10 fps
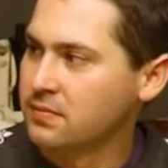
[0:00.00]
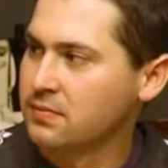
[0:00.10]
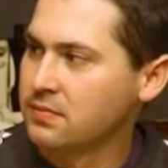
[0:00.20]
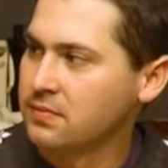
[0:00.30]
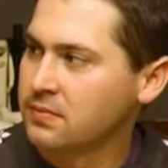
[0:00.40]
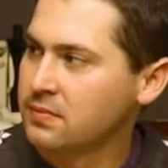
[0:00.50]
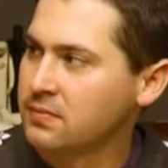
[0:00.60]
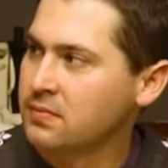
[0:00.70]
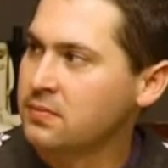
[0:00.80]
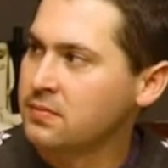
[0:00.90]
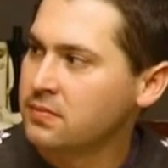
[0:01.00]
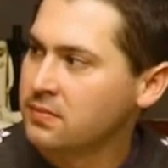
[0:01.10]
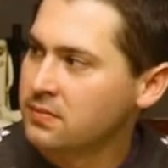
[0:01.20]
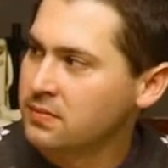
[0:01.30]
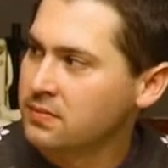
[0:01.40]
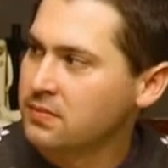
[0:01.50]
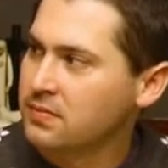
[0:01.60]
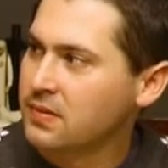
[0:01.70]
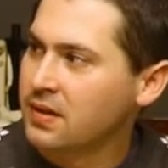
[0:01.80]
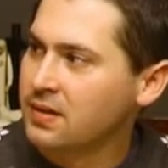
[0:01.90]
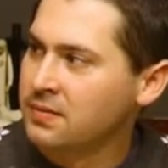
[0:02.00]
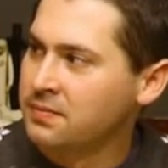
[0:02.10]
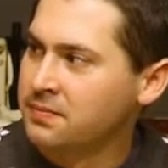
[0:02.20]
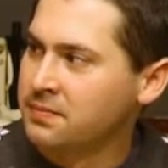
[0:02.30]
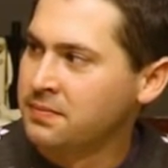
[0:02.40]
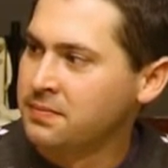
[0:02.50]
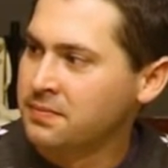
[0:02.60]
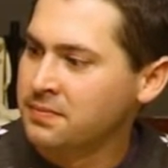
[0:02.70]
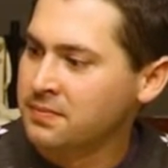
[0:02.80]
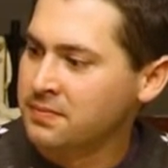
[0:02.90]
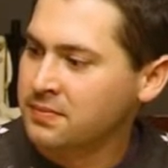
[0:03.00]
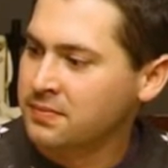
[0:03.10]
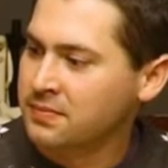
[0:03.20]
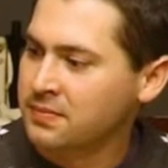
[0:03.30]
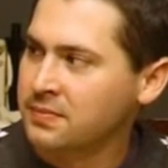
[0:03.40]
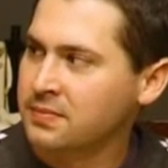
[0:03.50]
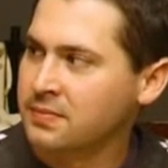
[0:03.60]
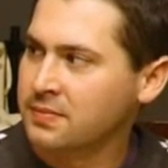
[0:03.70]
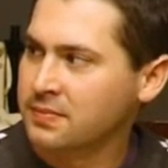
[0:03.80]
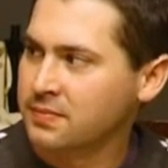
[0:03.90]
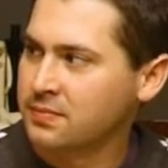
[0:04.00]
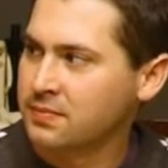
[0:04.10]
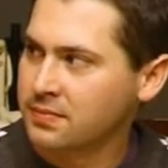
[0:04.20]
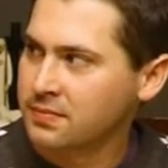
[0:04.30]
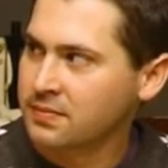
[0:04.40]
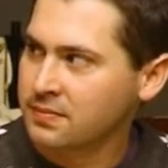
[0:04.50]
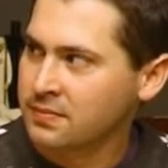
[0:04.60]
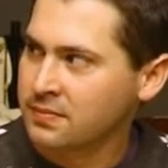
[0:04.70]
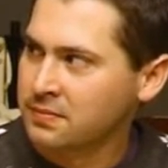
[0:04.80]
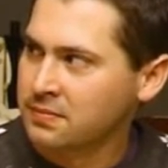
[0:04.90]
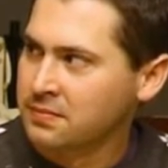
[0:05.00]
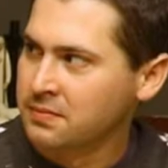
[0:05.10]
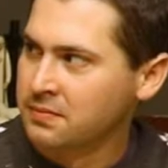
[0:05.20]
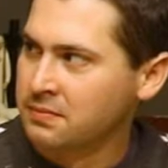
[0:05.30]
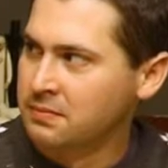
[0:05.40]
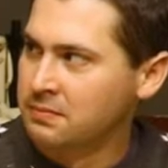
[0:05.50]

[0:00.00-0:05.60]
[no speech]